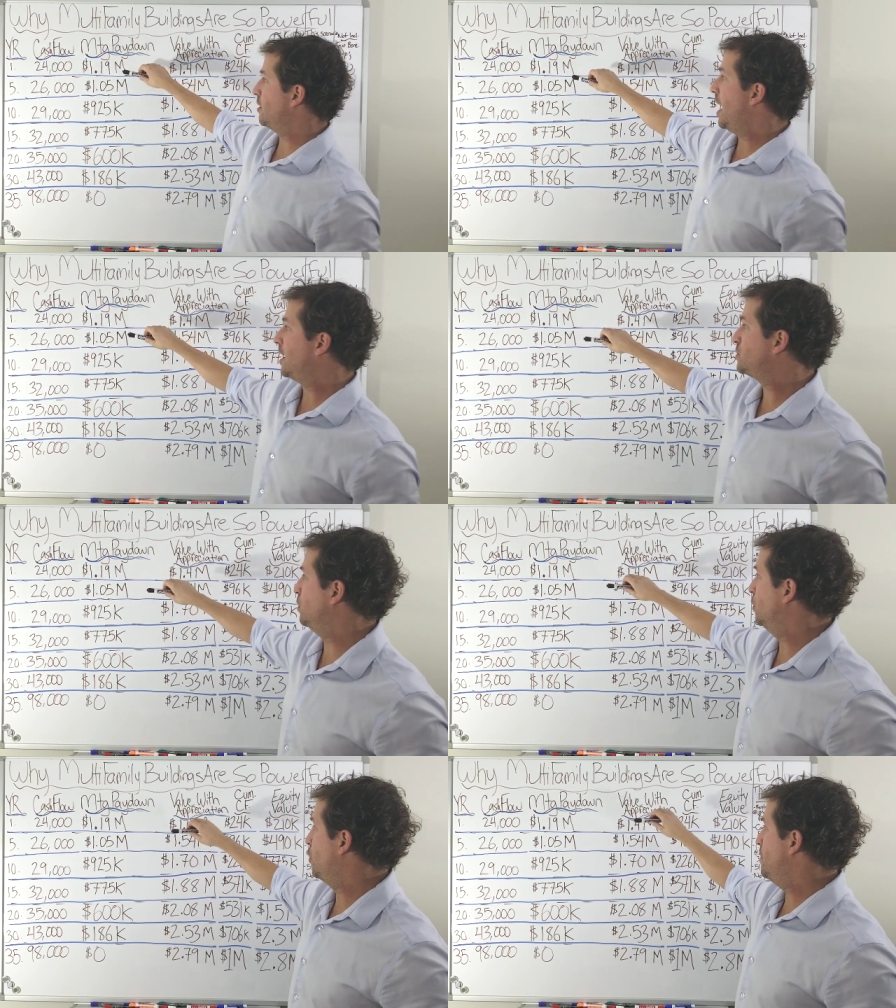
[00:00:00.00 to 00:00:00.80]
actual
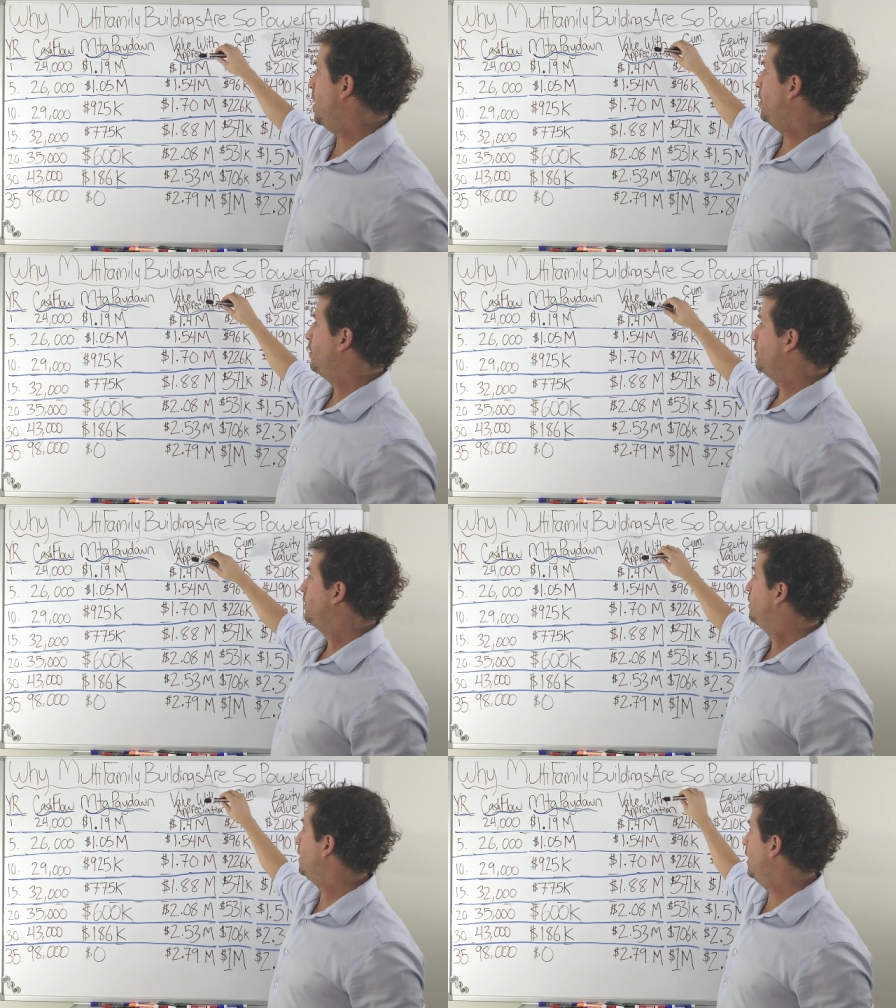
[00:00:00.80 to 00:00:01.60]
loan amount.
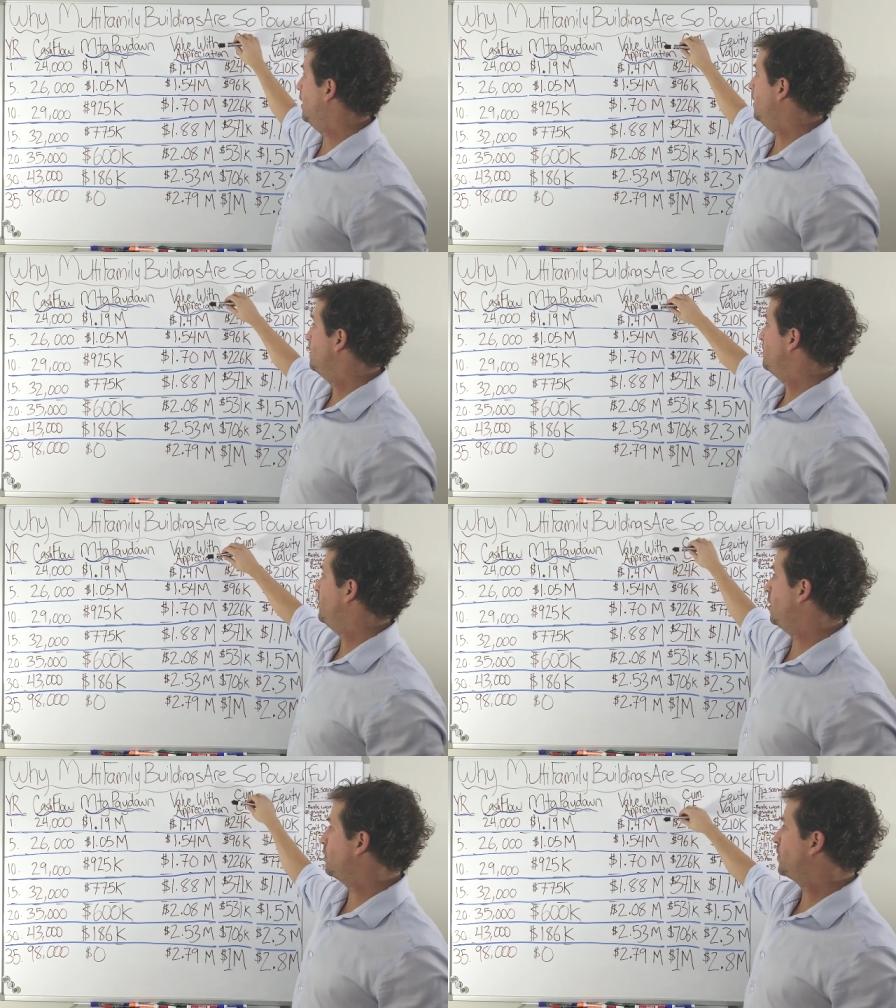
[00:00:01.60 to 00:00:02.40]

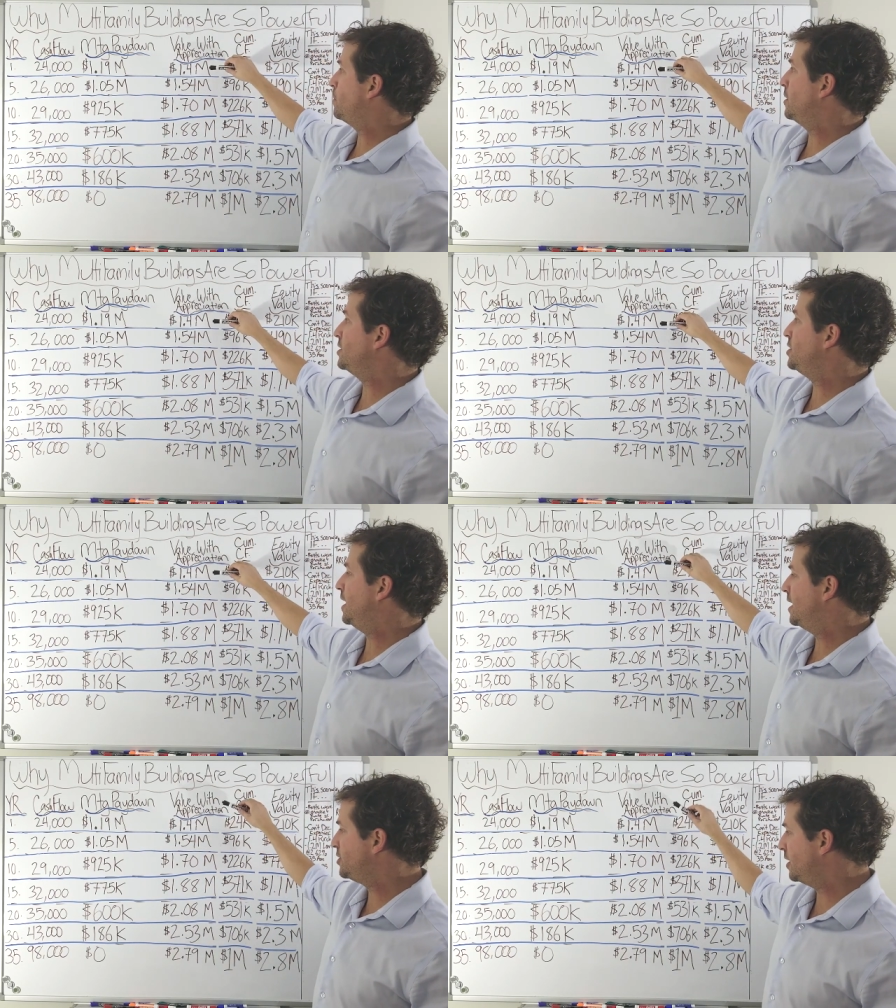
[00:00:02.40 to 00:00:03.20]
Value with
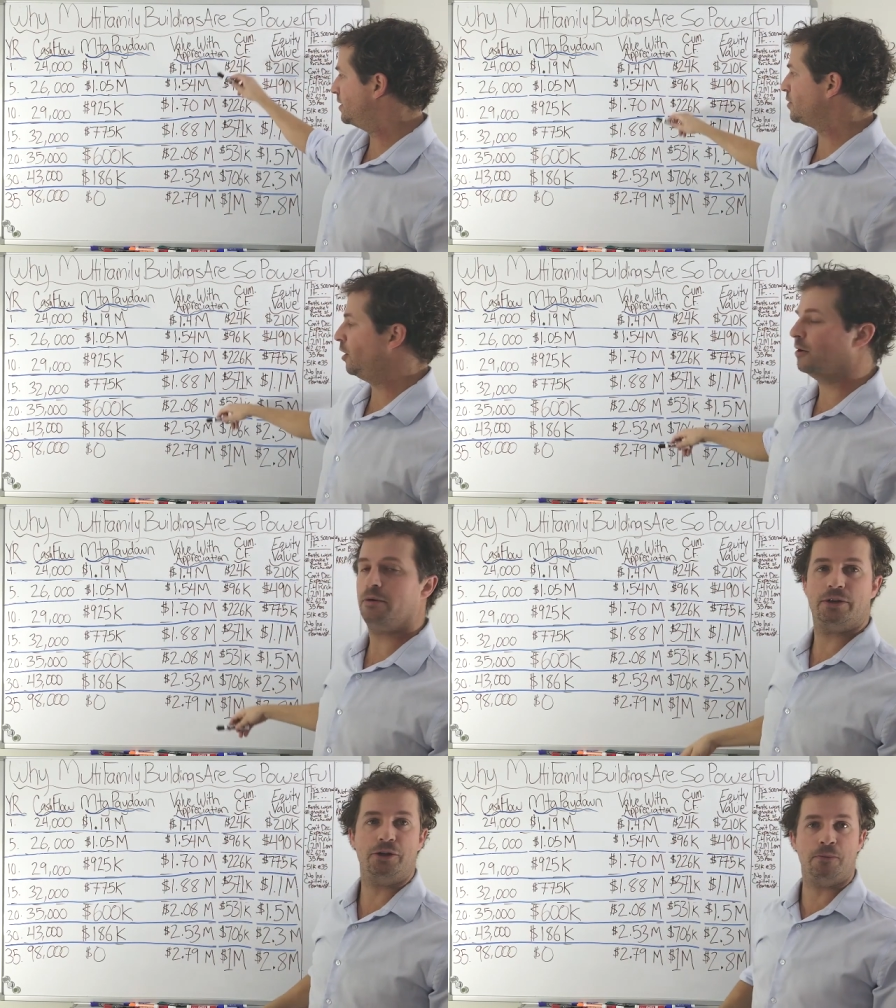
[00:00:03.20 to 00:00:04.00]
appreciation, it's all
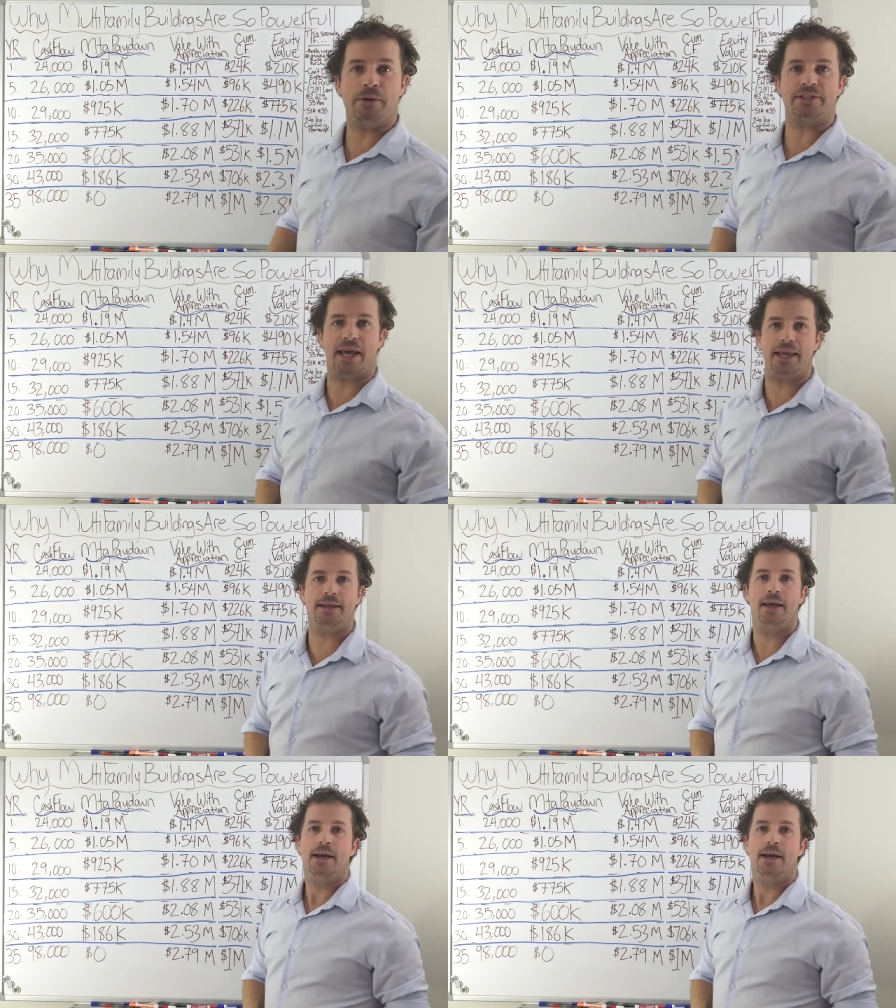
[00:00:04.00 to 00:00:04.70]
2%.